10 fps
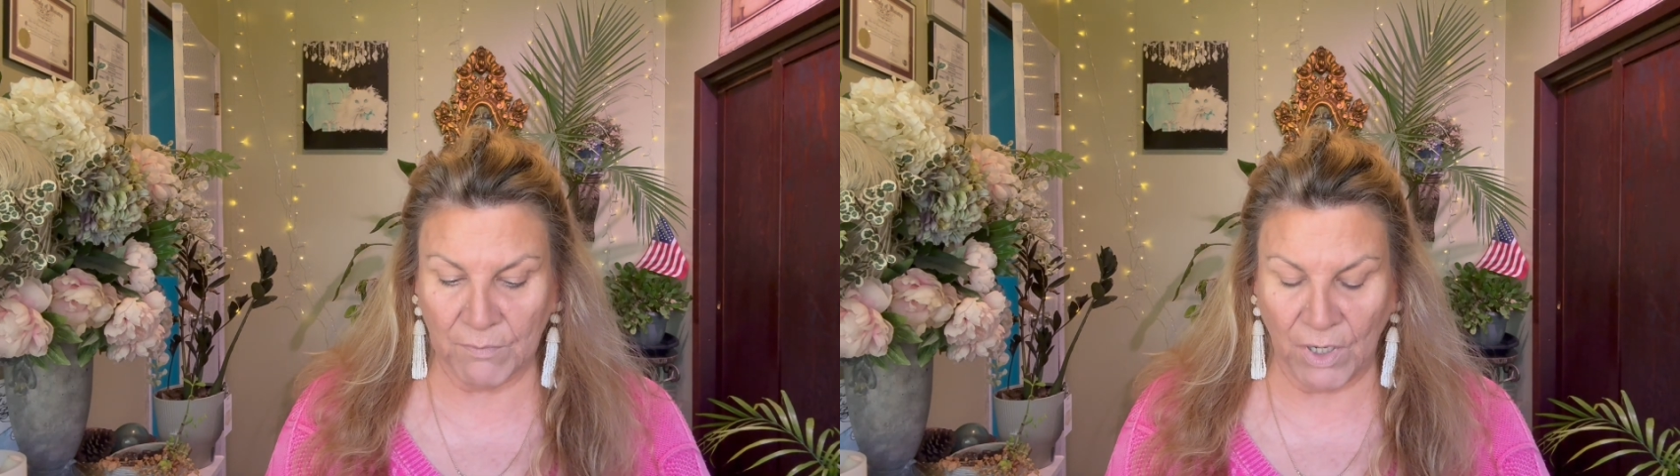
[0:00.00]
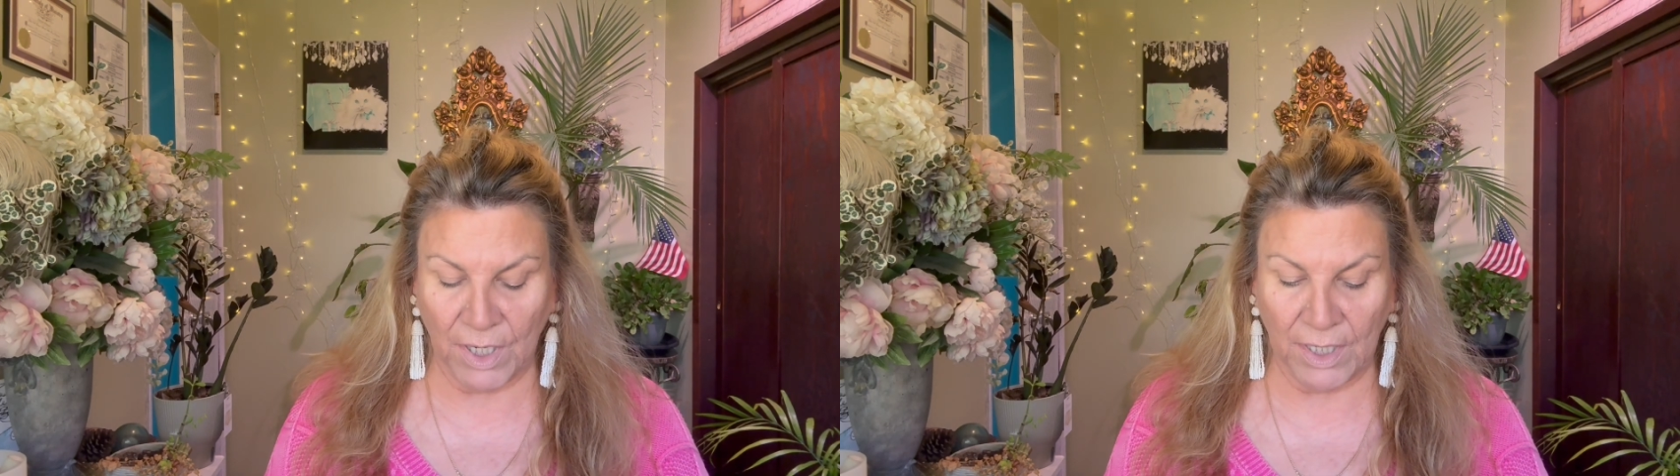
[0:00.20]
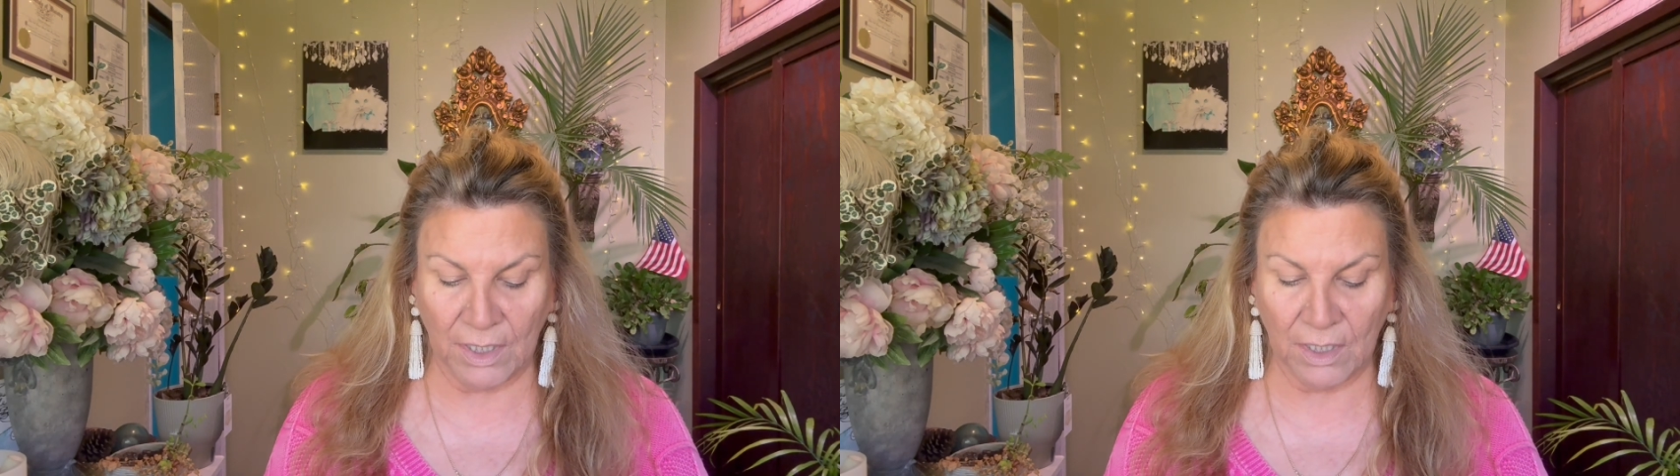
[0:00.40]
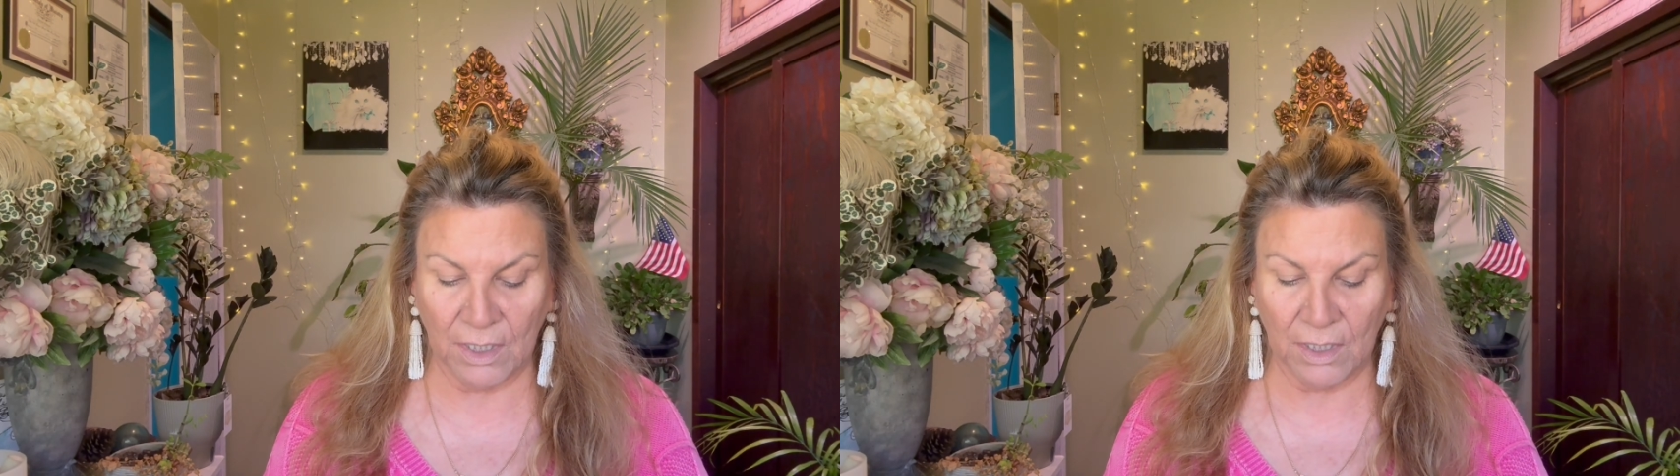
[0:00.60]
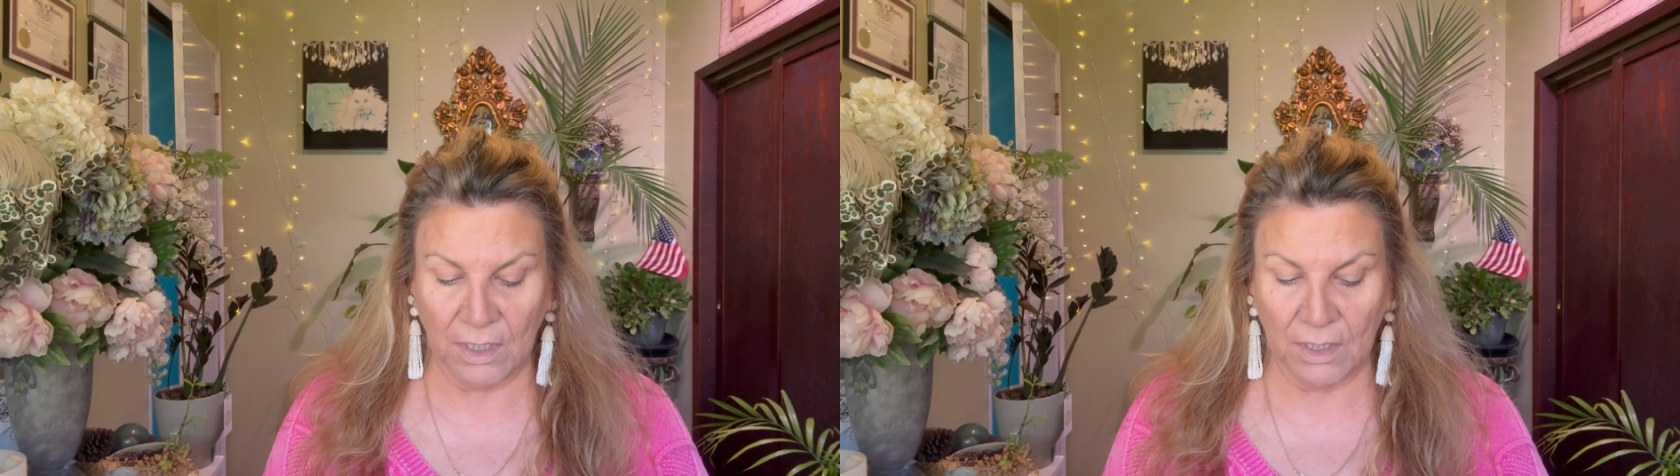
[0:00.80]
my
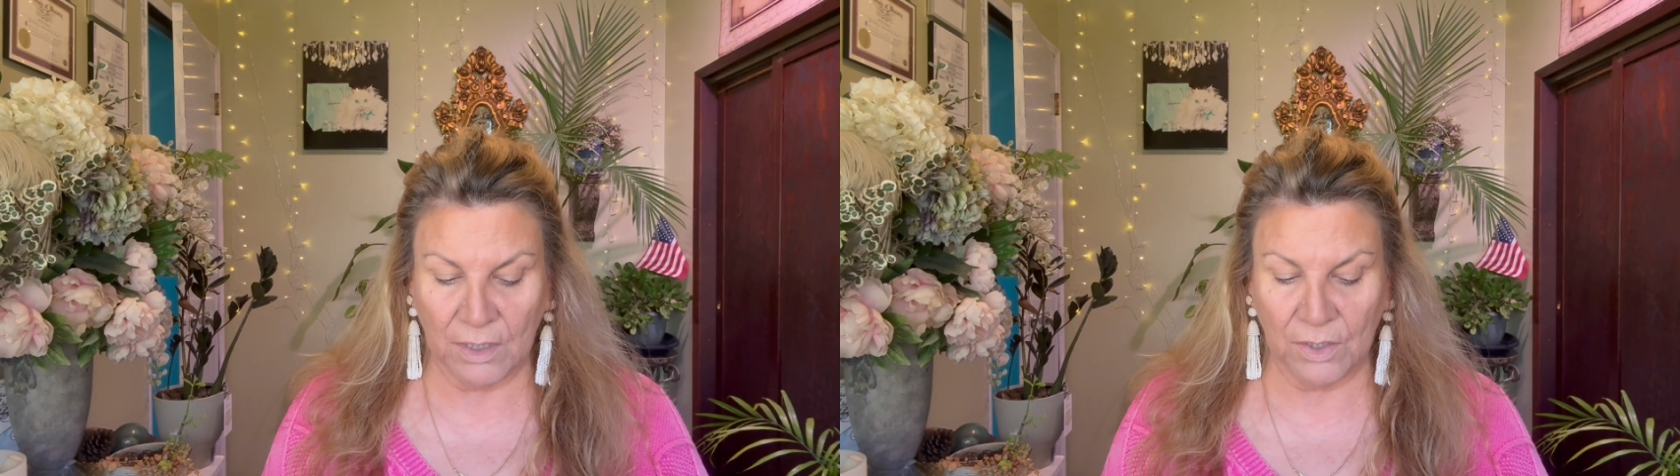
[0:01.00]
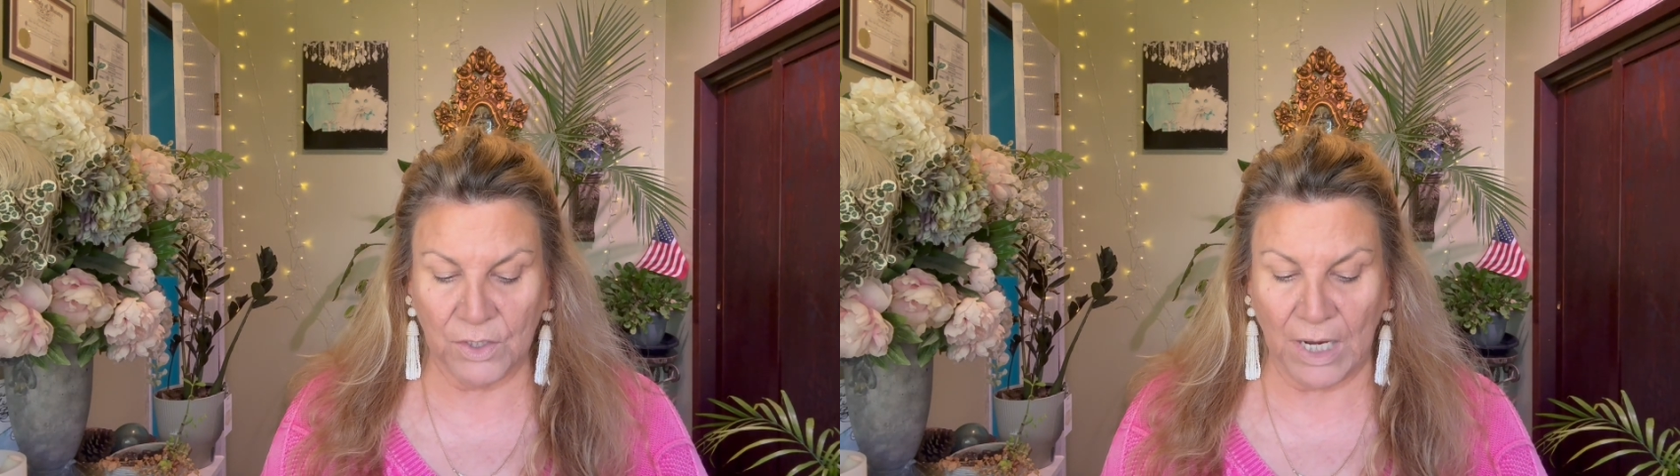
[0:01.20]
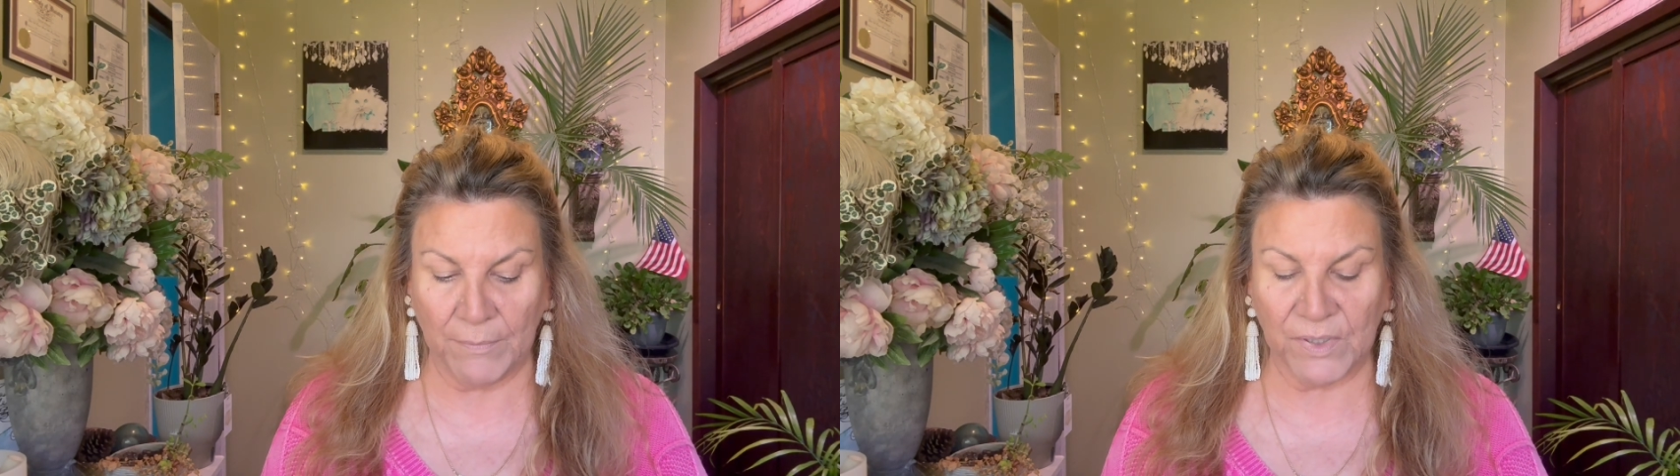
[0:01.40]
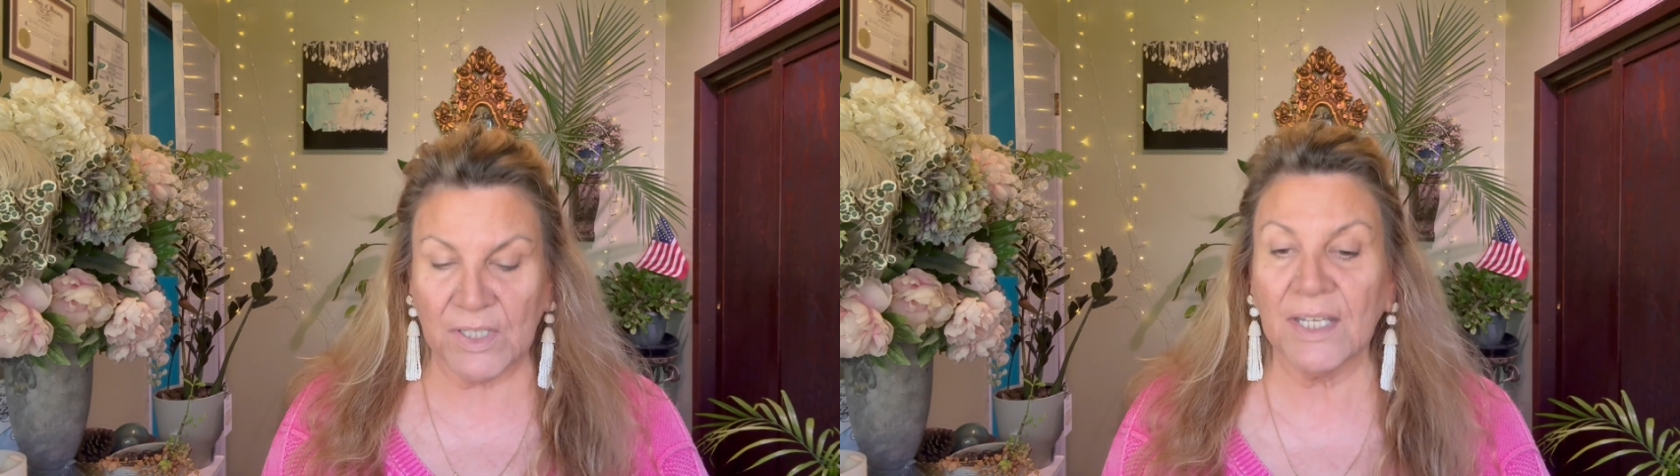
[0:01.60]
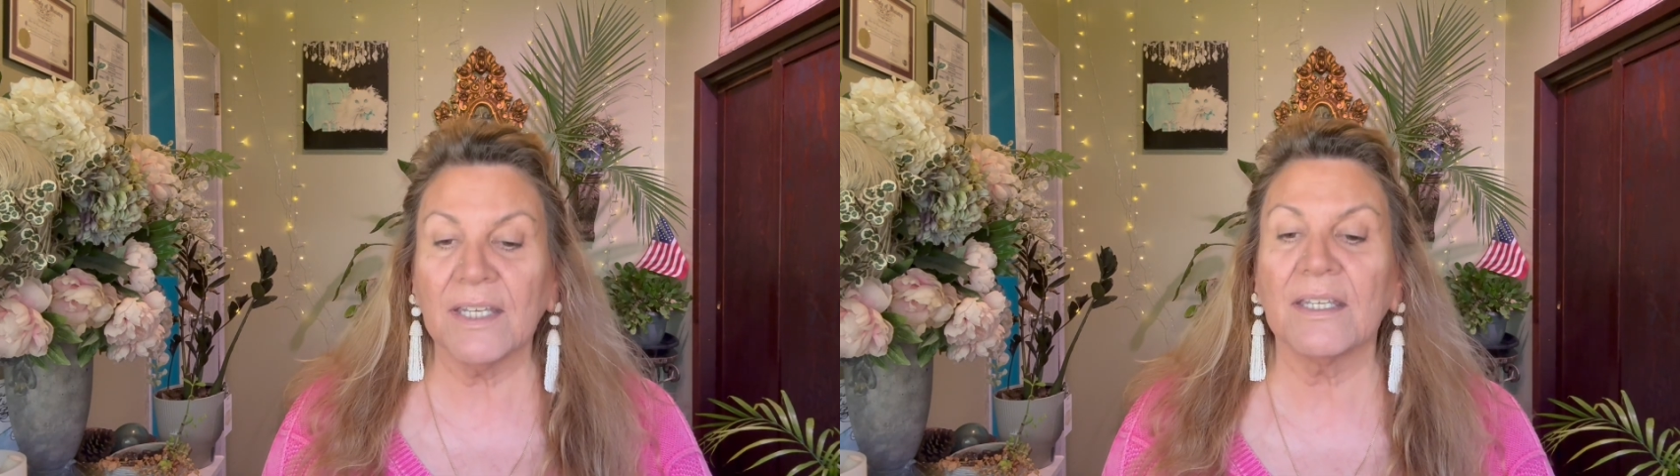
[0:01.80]

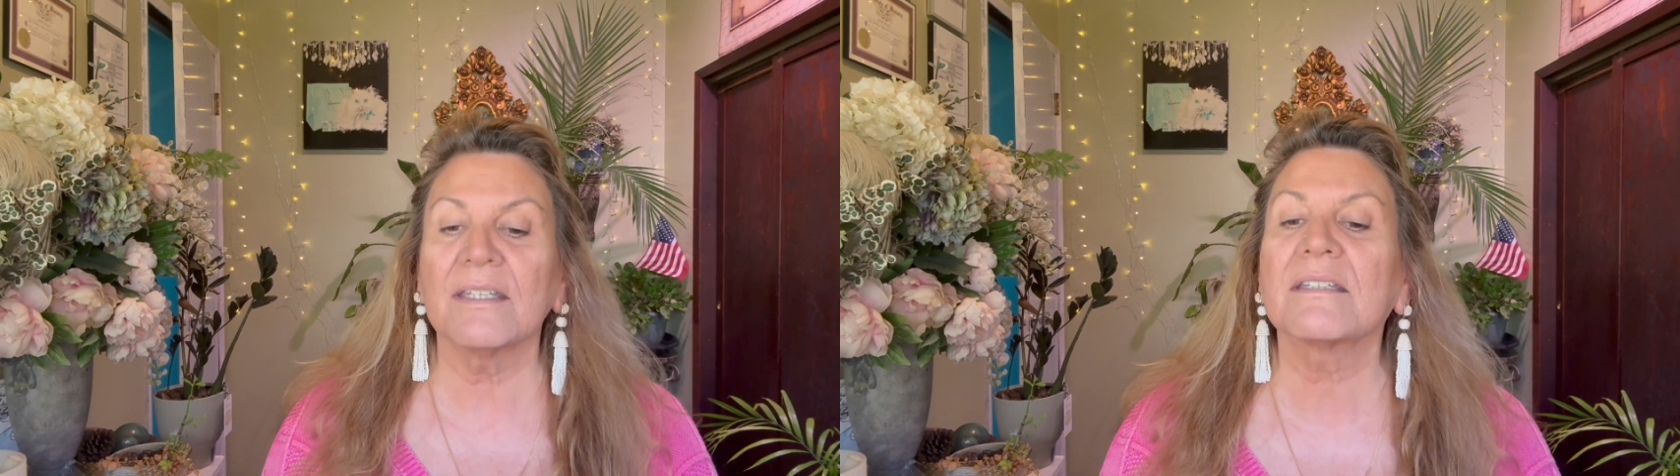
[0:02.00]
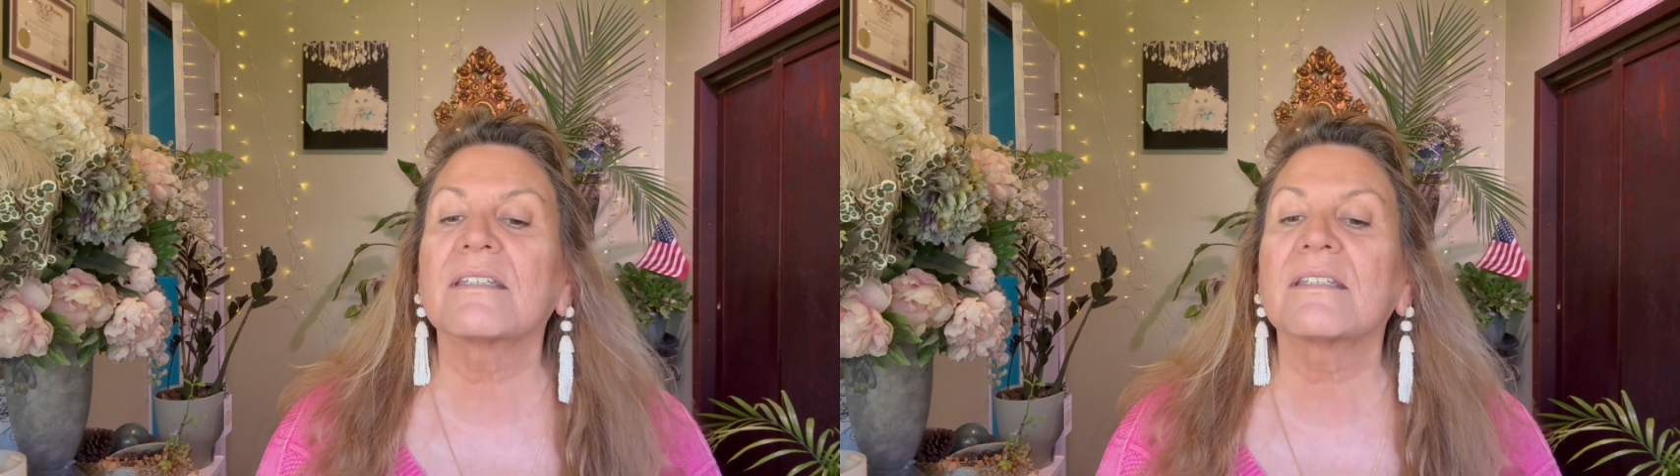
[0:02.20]
chapstick.